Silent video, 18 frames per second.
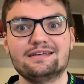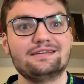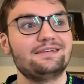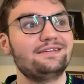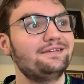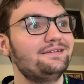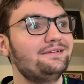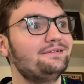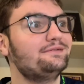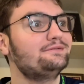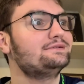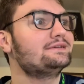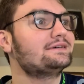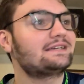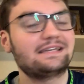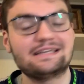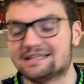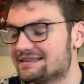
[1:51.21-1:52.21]
ooh,
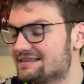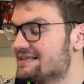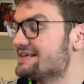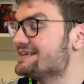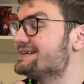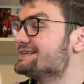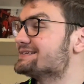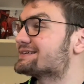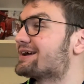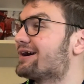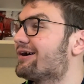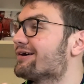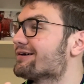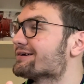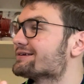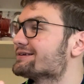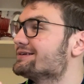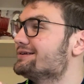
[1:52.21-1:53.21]
look at these
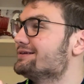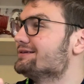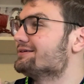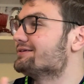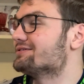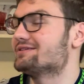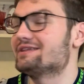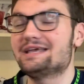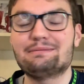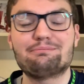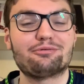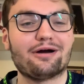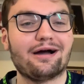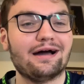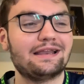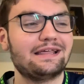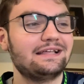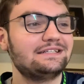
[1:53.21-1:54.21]
Cardinals. They
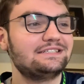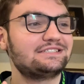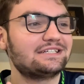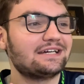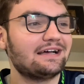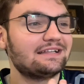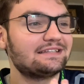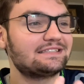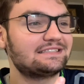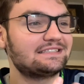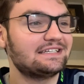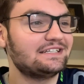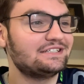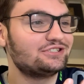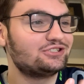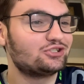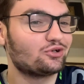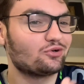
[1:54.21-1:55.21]
brought in Johnson,
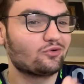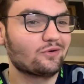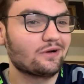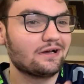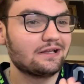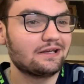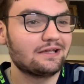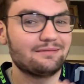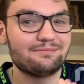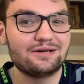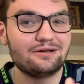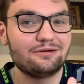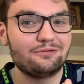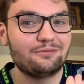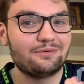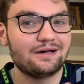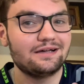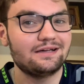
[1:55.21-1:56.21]
Geronimo
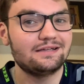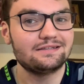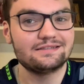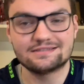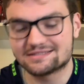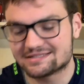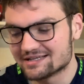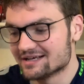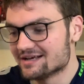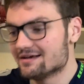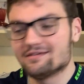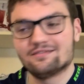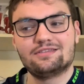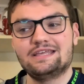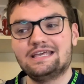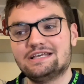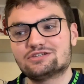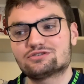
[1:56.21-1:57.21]
Hunt.
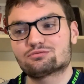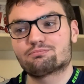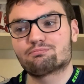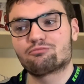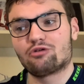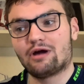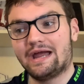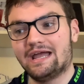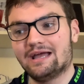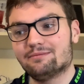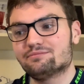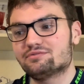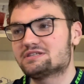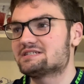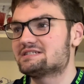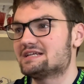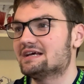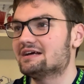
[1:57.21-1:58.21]
These Rams
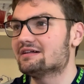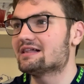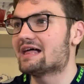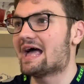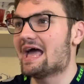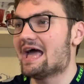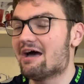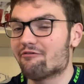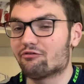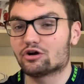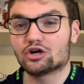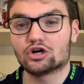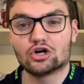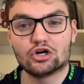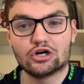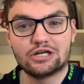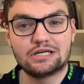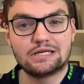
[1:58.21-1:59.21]
still have
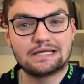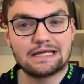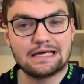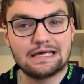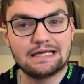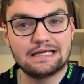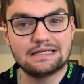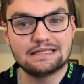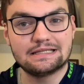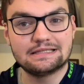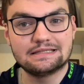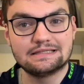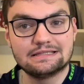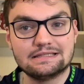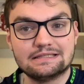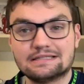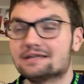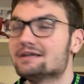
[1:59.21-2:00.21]
Aaron Donald.
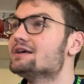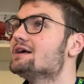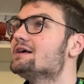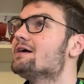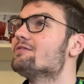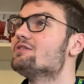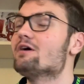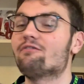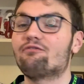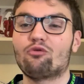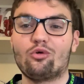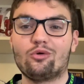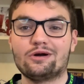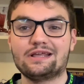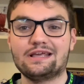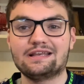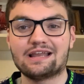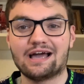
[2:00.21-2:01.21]
The
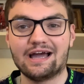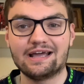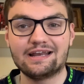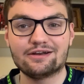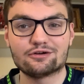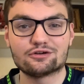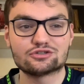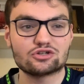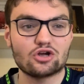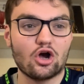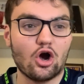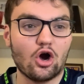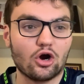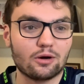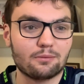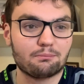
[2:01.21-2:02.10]
49ers are